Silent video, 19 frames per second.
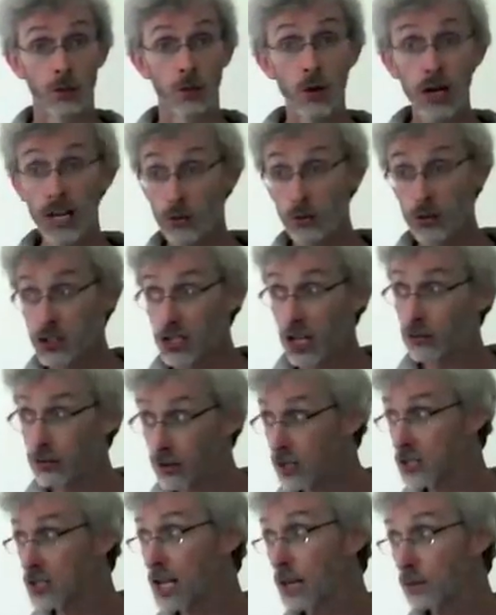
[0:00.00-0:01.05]
We would suffer
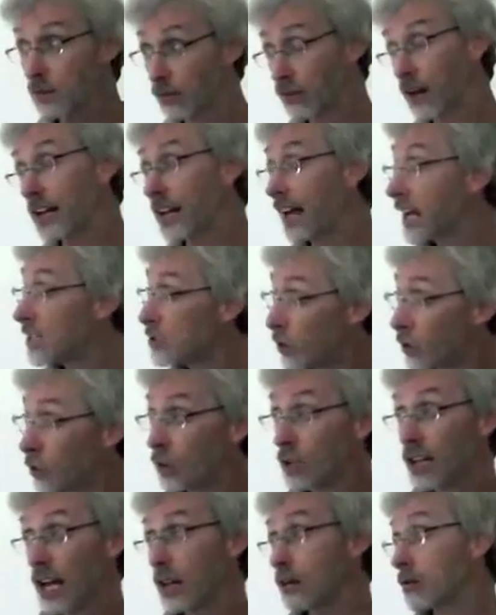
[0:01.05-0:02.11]
the same fate as
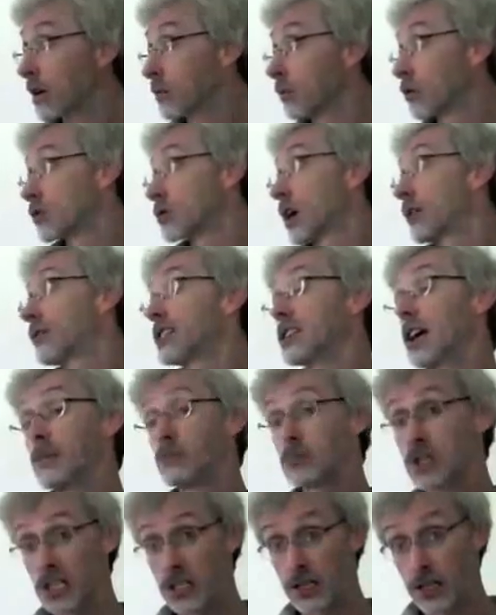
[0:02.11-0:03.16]
all the other animals that have
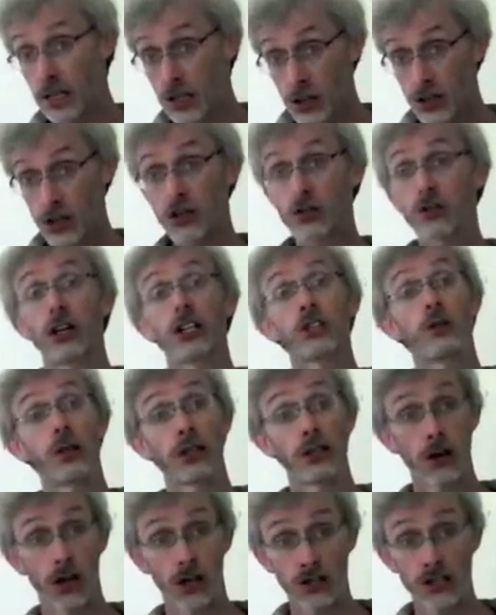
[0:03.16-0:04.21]
attempted to try to
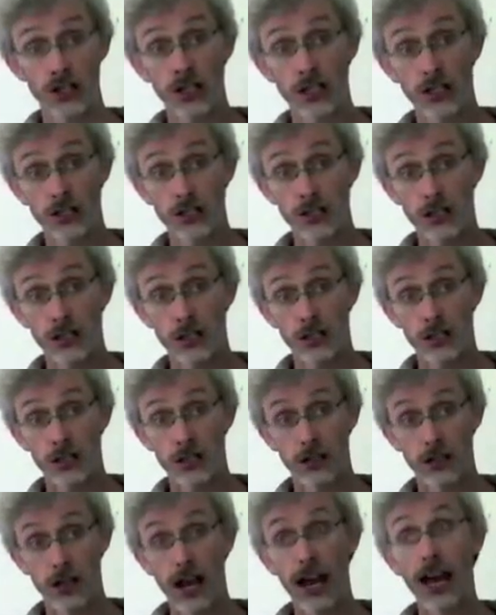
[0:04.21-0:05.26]
eat grass seeds.
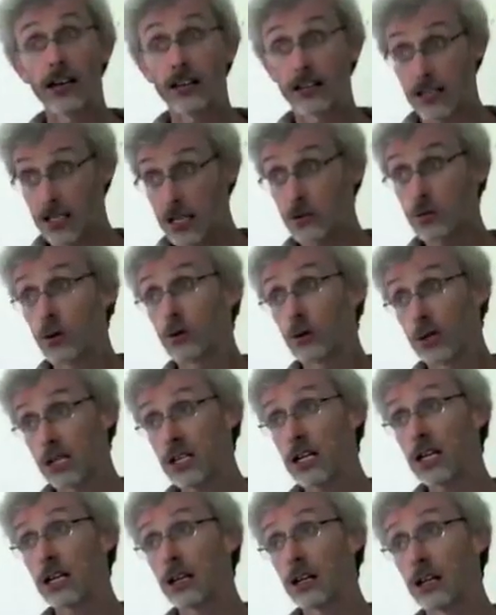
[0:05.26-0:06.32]
And this is what we
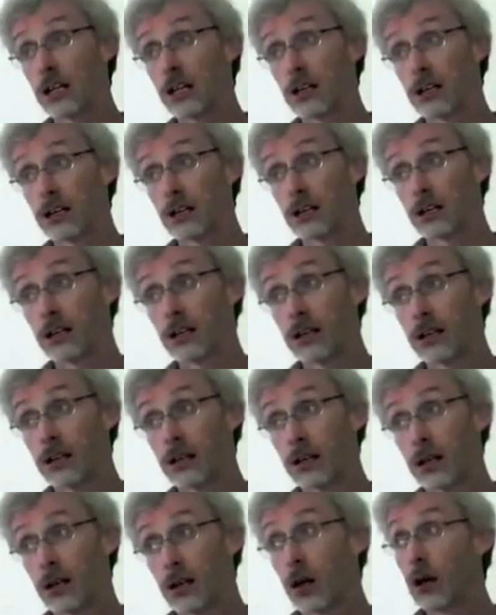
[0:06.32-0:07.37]
see.
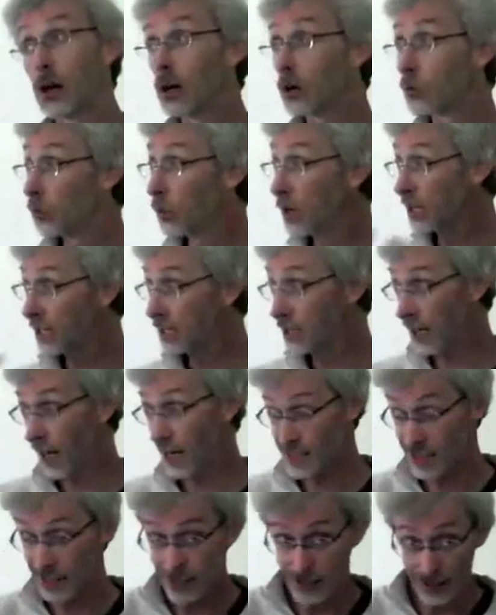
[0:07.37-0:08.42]
We,
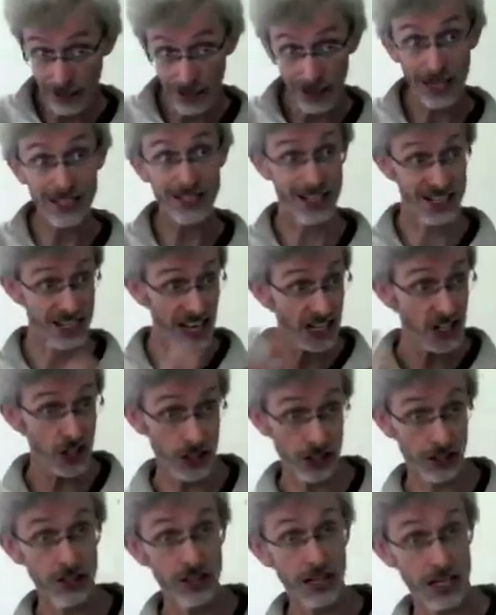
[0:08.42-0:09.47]
as a
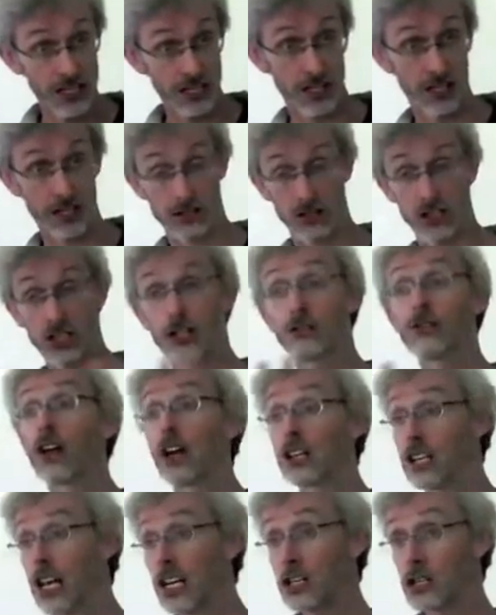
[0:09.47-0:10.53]
nation, as a
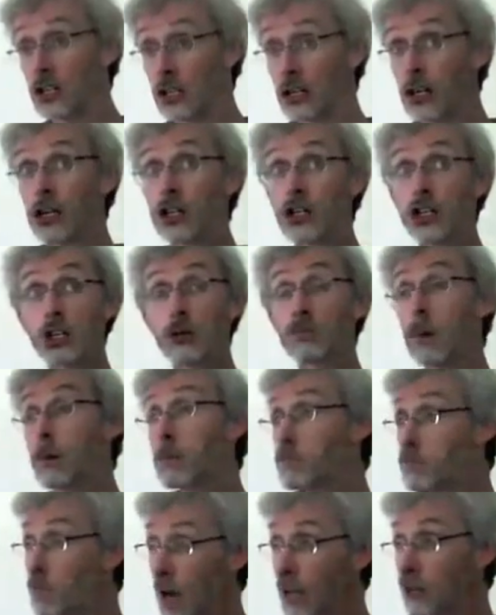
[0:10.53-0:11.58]
civilization, should be
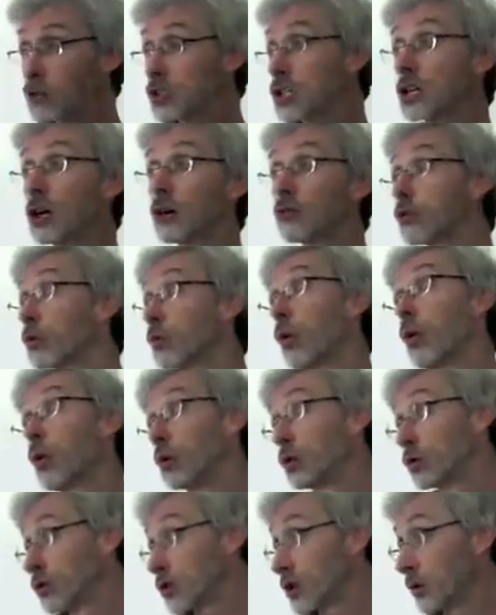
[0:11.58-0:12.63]
bouncing off the
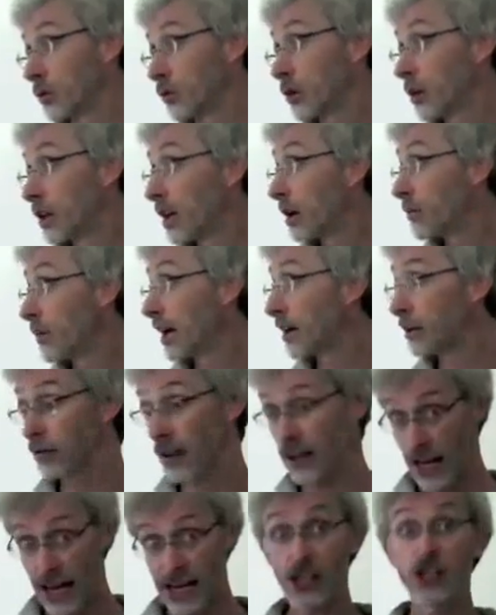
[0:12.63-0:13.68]
walls with the amount of
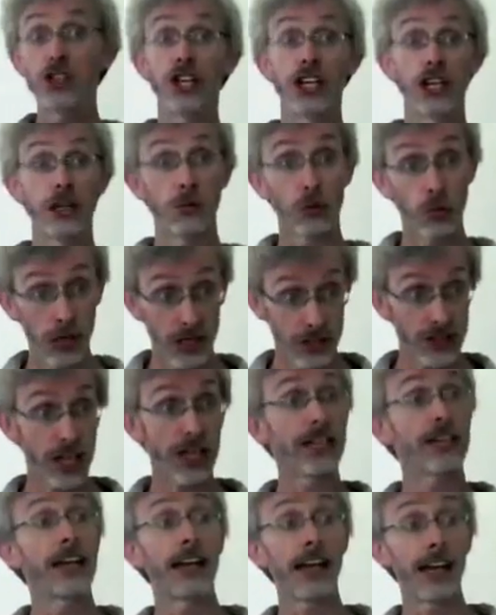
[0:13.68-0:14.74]
energy we are
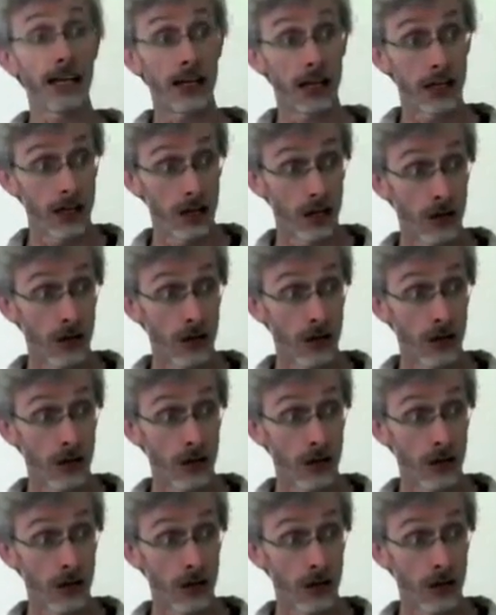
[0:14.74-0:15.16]
taking in